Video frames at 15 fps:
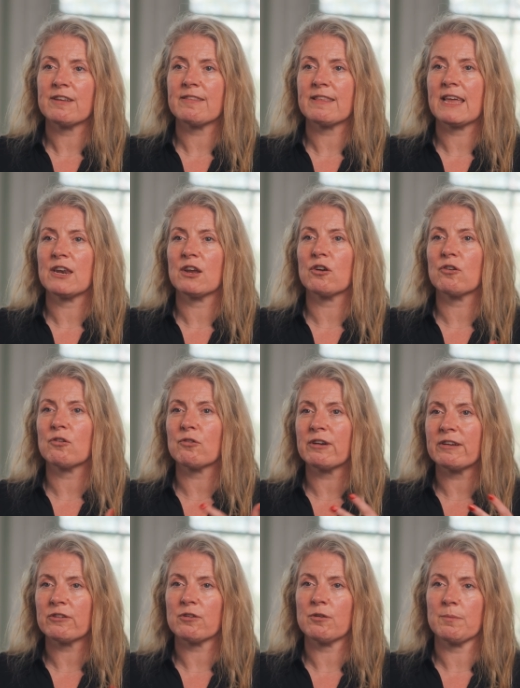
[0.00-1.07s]
is then a
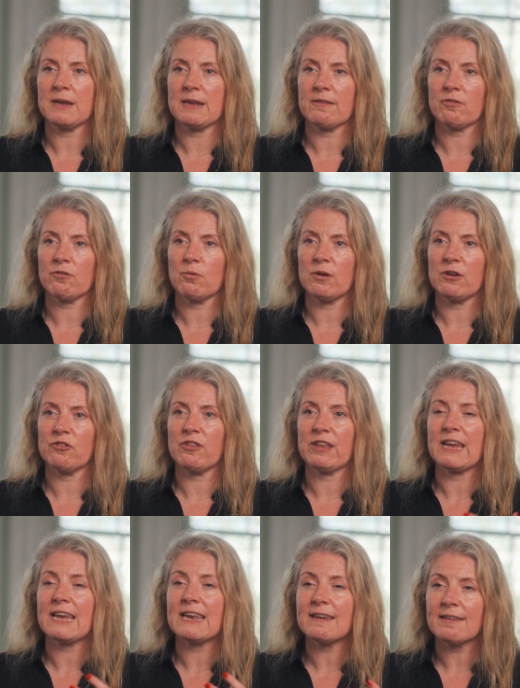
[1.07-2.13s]
critical means through which
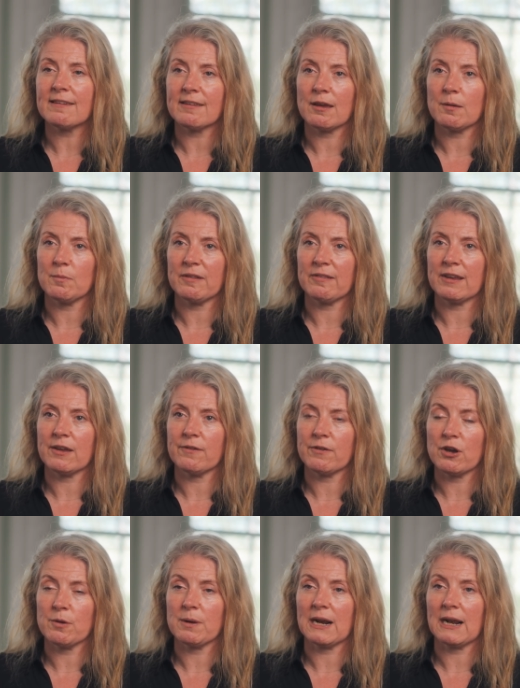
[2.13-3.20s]
the indeterminacy of
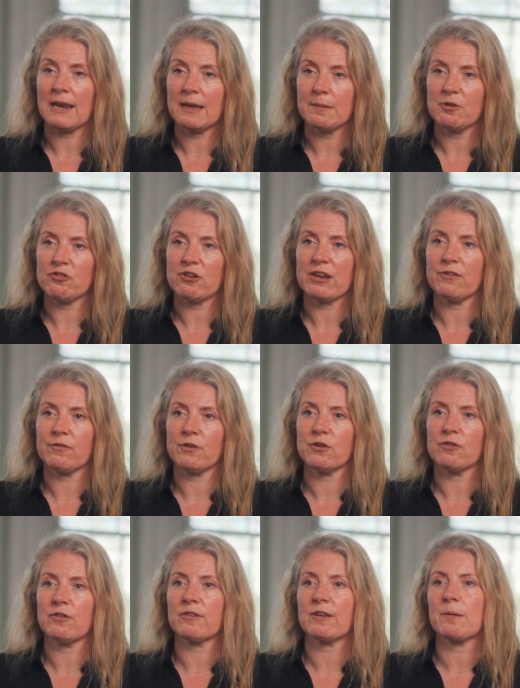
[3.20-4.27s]
urban climate change
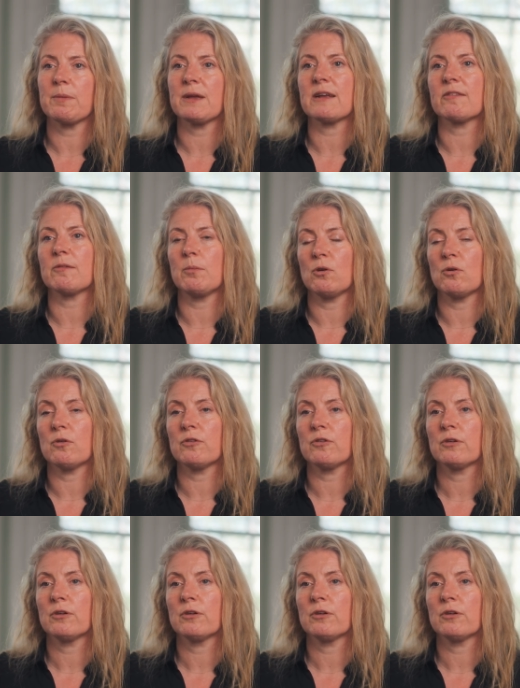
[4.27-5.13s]
futures can be explored.